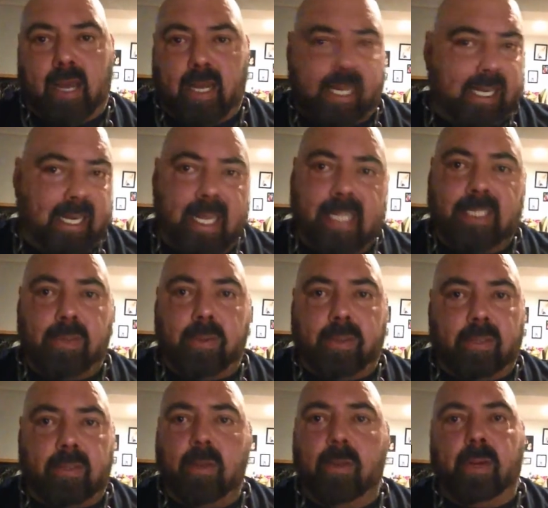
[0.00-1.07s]
I get lazy
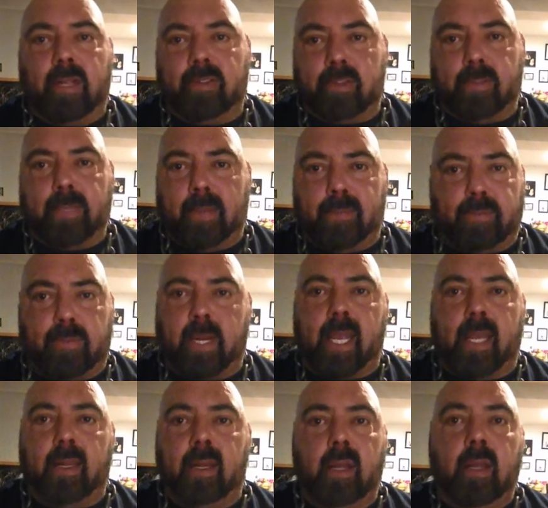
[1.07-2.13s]
with it too, and I sometimes
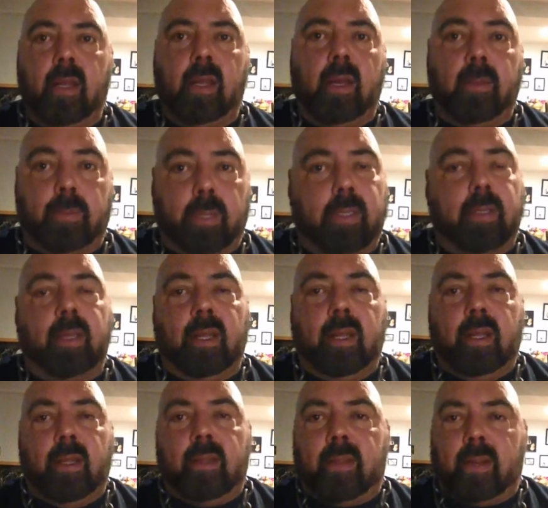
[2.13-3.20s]
forget. But
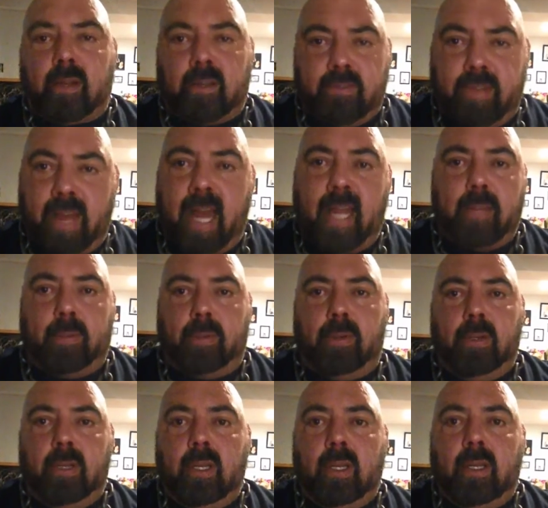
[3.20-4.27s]
they're invaluable.